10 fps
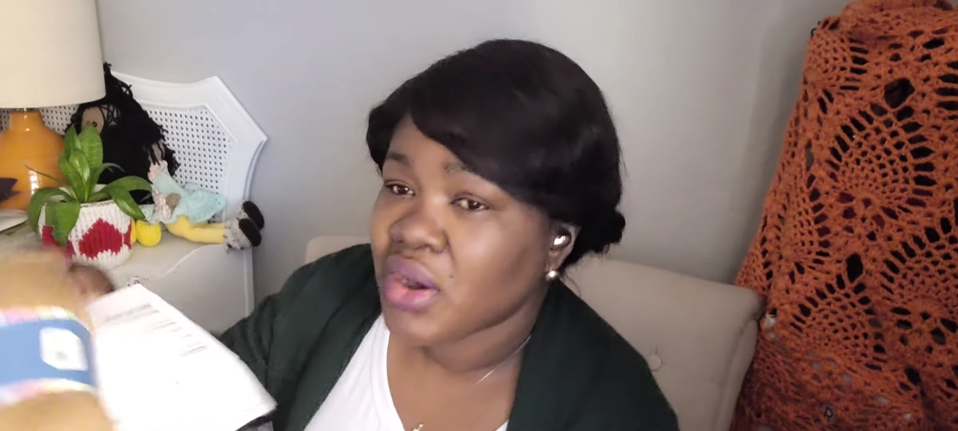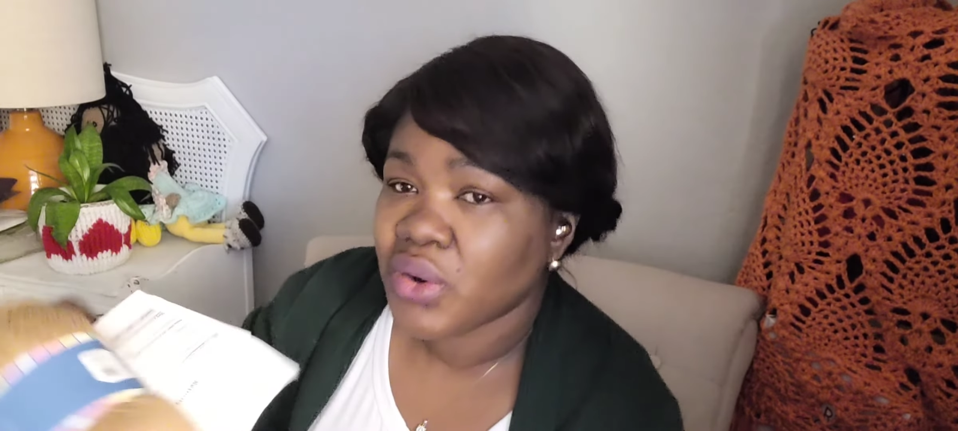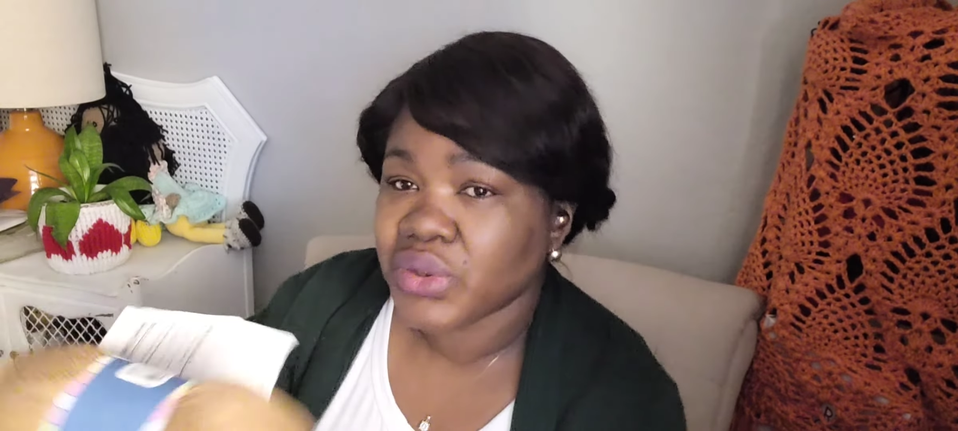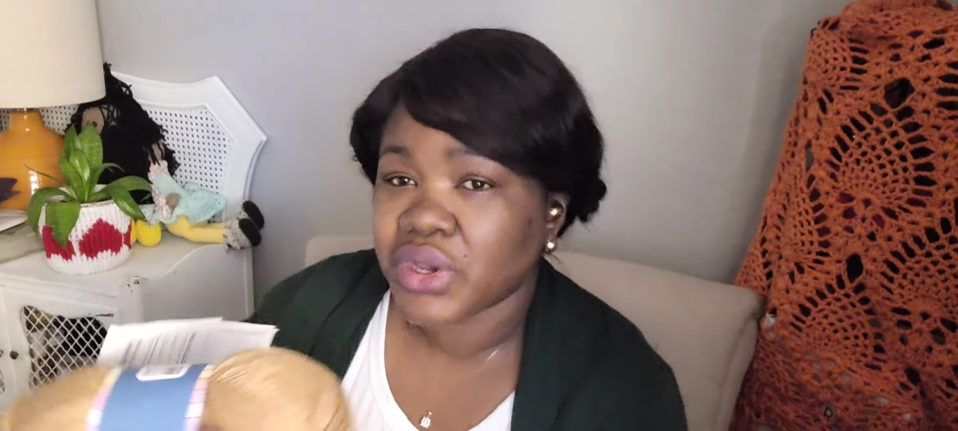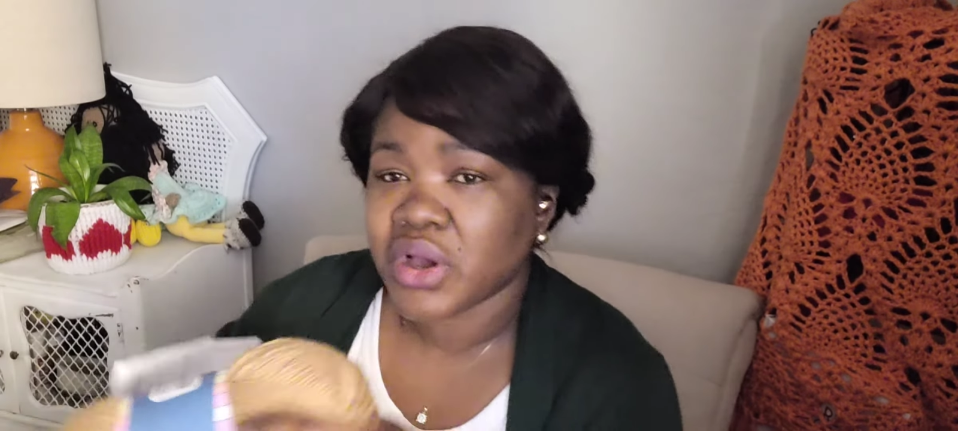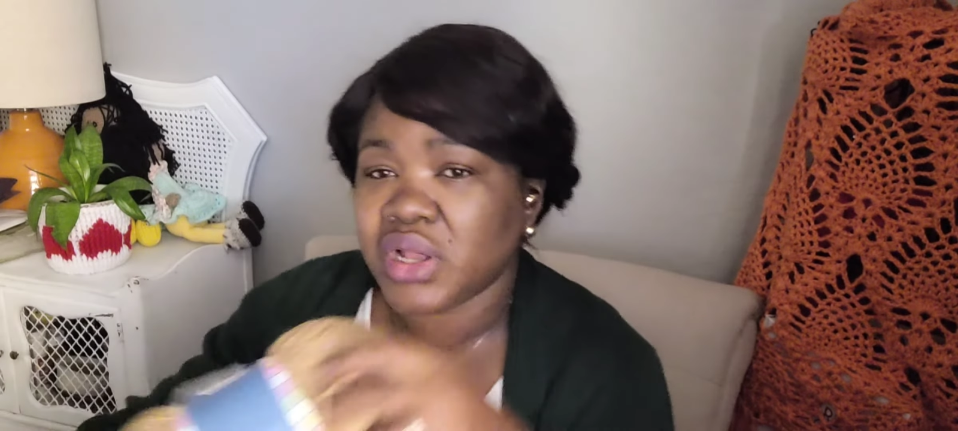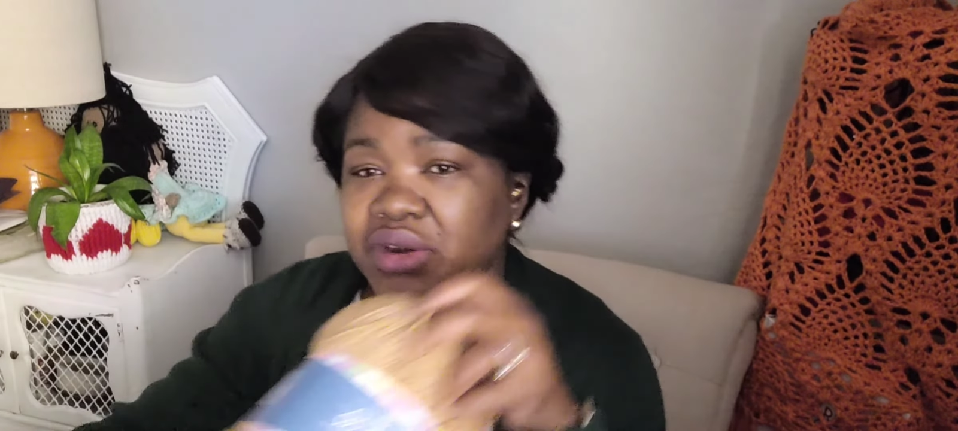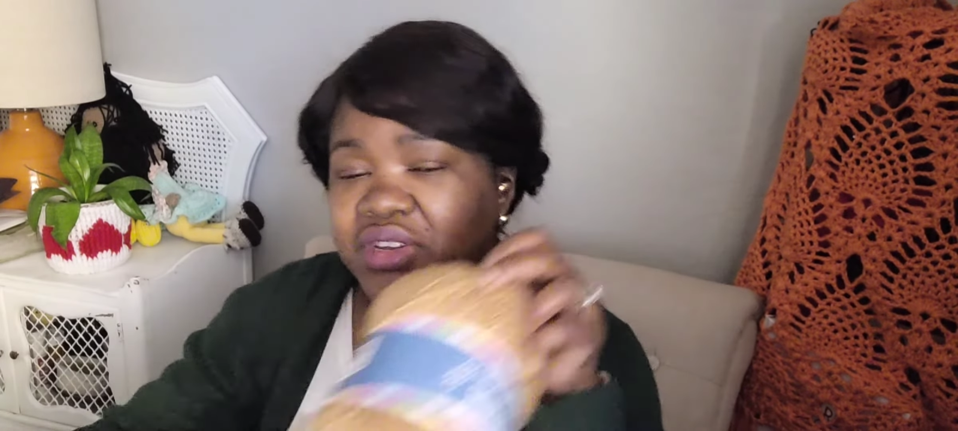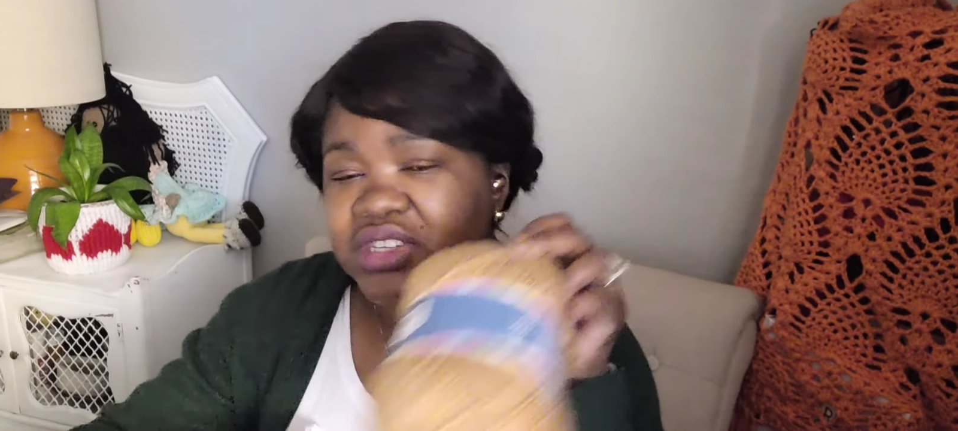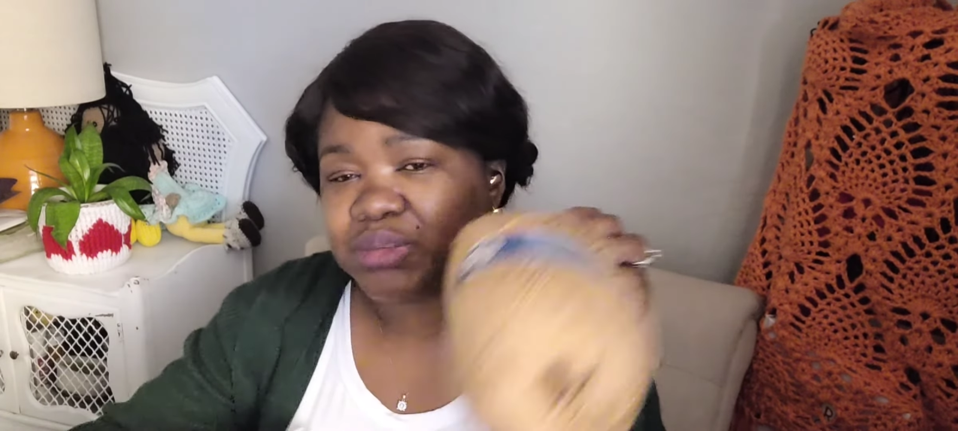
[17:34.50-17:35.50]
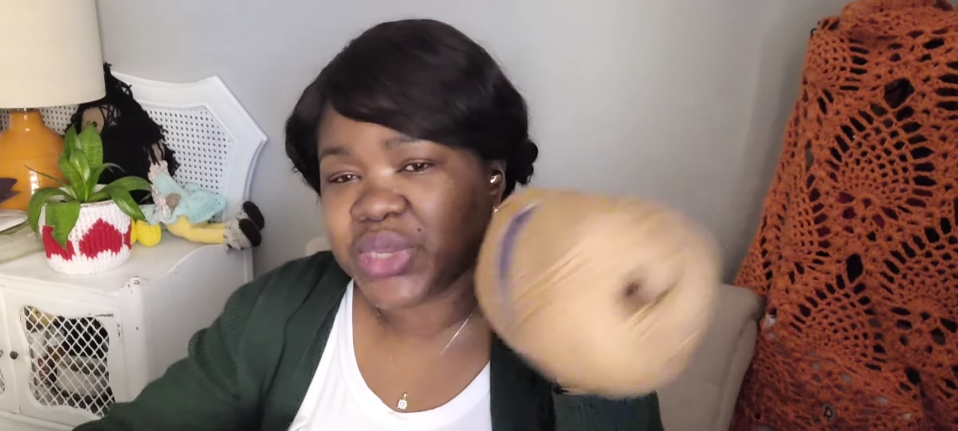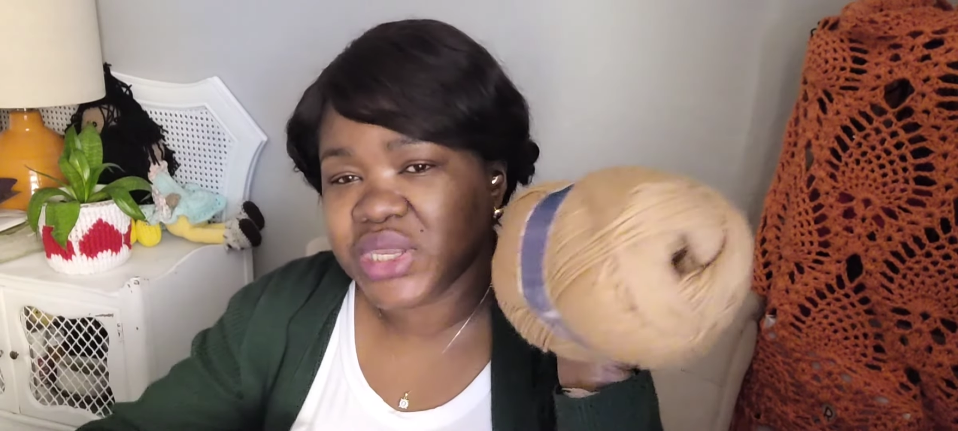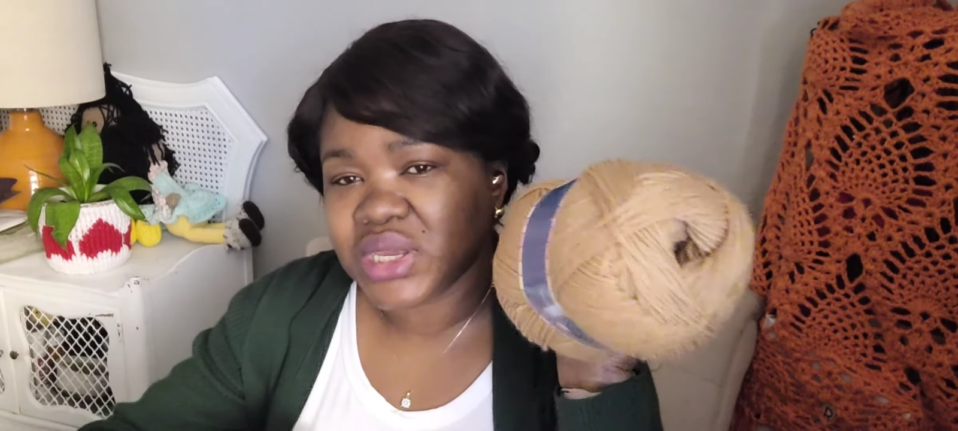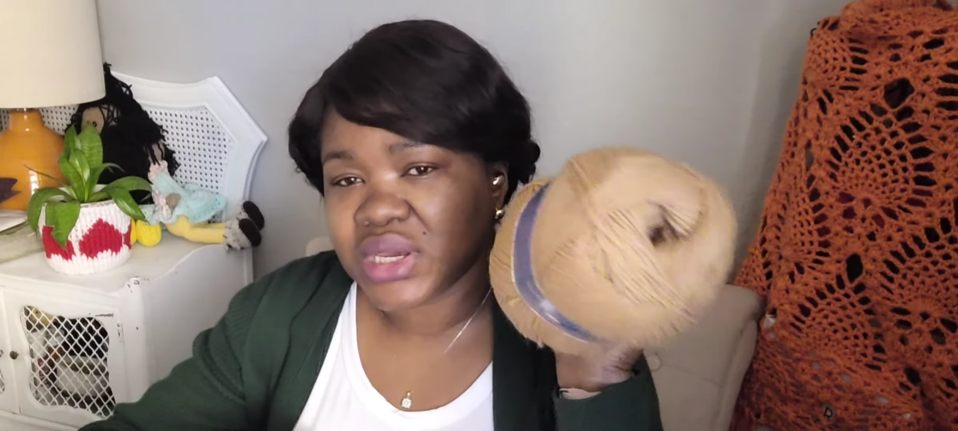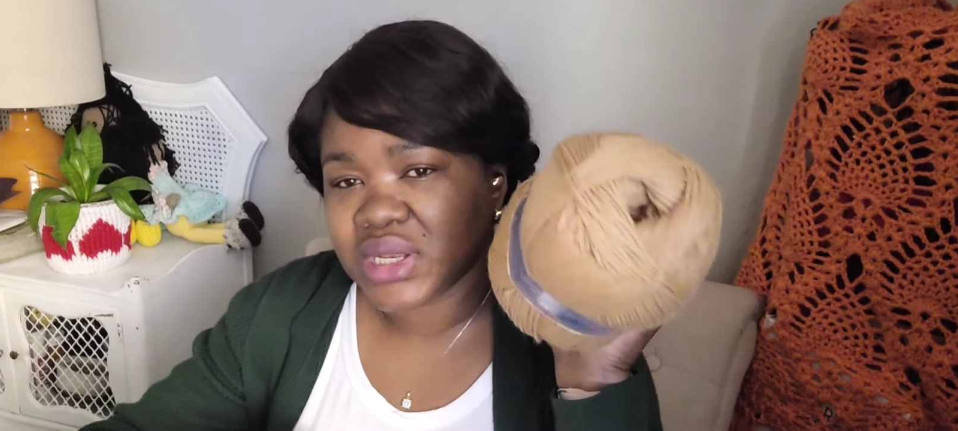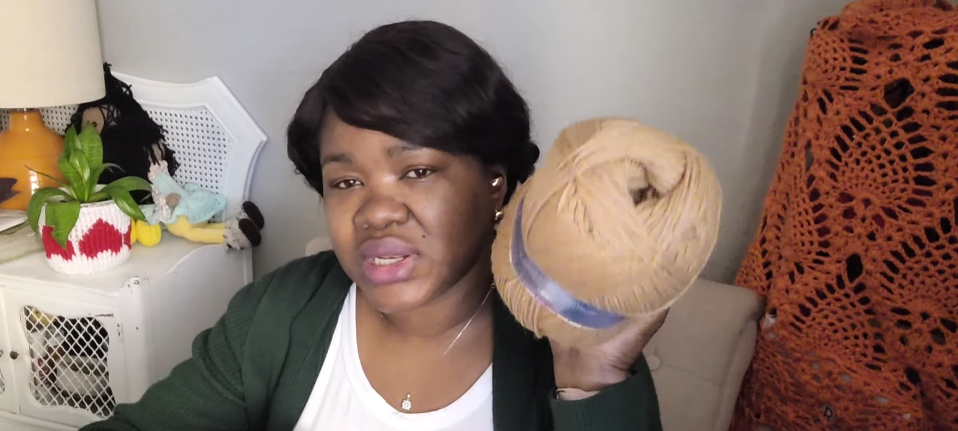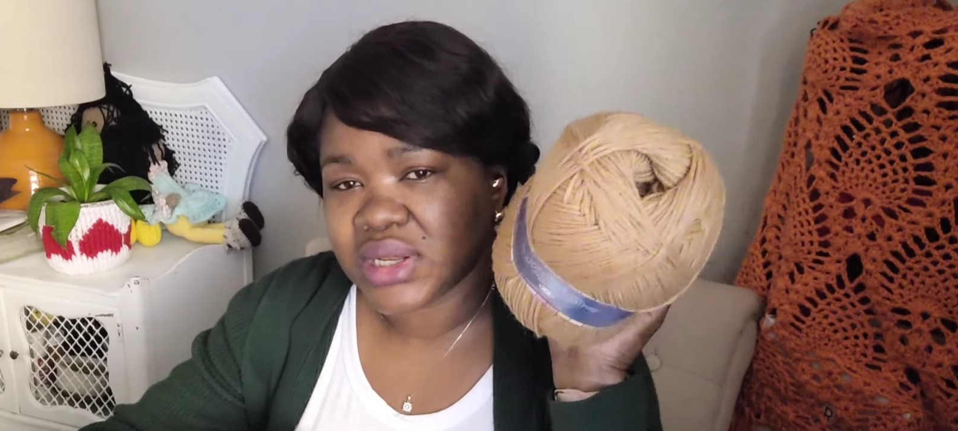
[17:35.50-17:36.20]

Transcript: Oh, the color is pecan.